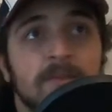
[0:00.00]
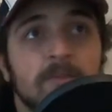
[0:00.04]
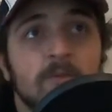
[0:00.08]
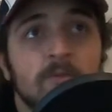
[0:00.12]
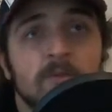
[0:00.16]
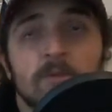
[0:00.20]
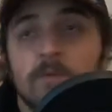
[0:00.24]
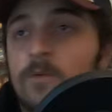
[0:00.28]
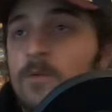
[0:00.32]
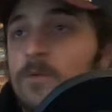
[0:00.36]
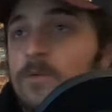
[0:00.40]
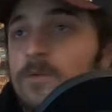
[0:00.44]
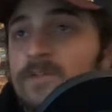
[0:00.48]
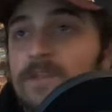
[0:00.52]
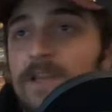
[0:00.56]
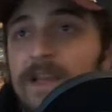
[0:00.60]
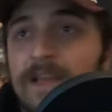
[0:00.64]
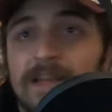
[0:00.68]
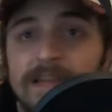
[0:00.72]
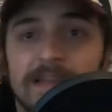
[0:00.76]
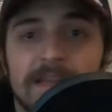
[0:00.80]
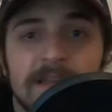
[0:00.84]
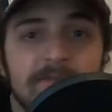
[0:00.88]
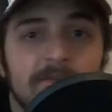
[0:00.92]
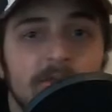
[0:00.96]
rules,
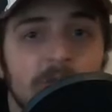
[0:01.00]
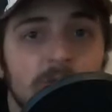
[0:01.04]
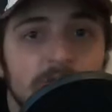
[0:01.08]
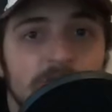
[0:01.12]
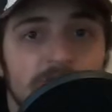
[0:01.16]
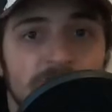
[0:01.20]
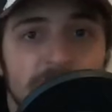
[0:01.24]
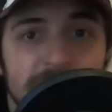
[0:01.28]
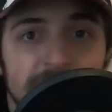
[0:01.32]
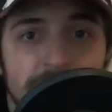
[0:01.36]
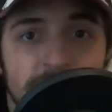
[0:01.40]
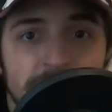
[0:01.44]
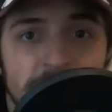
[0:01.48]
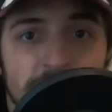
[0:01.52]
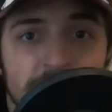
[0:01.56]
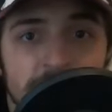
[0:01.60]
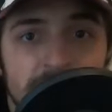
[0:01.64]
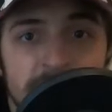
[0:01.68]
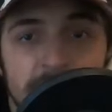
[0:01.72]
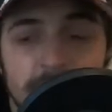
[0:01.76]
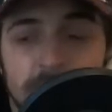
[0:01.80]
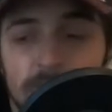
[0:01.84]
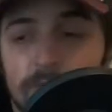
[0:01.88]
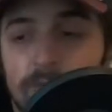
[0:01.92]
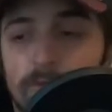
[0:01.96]
like leave no trace
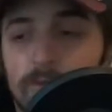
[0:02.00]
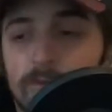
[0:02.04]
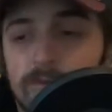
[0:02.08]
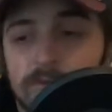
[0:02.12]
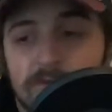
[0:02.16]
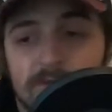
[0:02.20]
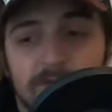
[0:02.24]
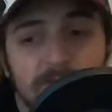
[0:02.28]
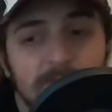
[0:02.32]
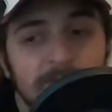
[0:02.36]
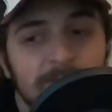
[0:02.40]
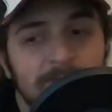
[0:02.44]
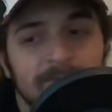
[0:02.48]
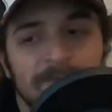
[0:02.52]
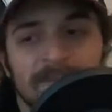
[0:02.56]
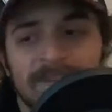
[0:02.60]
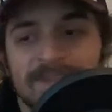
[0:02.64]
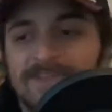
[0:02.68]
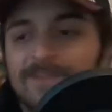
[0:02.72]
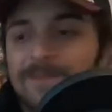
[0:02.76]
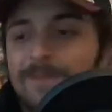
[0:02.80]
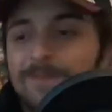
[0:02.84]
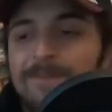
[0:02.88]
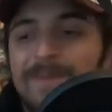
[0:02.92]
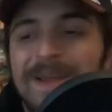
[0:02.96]
principles,
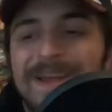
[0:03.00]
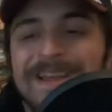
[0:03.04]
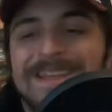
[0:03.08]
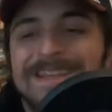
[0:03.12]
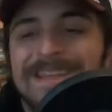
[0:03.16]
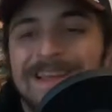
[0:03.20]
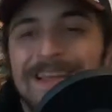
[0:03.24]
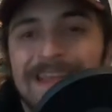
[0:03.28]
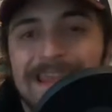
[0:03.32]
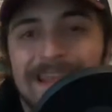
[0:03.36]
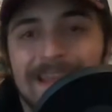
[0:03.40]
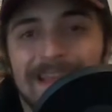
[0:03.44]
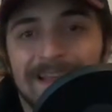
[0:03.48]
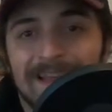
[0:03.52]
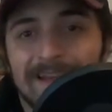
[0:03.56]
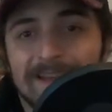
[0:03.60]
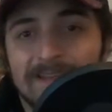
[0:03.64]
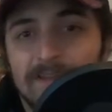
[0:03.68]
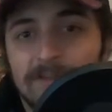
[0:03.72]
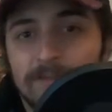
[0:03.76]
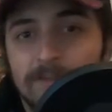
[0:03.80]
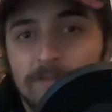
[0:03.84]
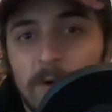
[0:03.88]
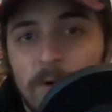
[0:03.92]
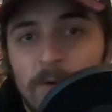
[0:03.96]
some basic things.
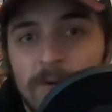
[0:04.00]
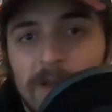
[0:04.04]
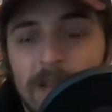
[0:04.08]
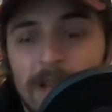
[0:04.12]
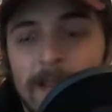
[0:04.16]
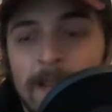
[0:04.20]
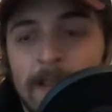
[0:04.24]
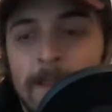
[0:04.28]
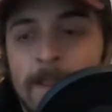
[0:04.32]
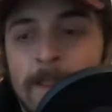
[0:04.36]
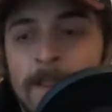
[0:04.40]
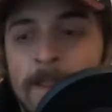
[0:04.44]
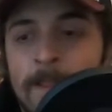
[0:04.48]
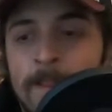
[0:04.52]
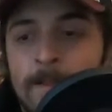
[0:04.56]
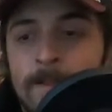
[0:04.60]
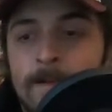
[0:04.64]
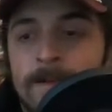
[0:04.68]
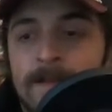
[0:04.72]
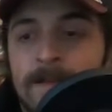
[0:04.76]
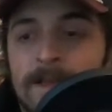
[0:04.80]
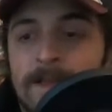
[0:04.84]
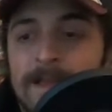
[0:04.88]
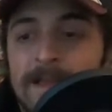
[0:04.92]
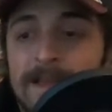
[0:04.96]
Okay.
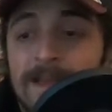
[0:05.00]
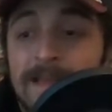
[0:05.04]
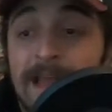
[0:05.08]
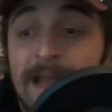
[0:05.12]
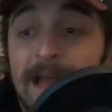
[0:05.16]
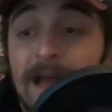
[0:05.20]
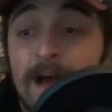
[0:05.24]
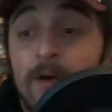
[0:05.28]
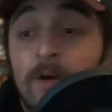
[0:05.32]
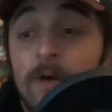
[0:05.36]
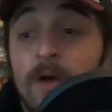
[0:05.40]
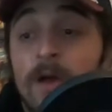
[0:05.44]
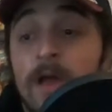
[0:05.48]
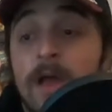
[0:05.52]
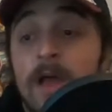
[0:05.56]
Now,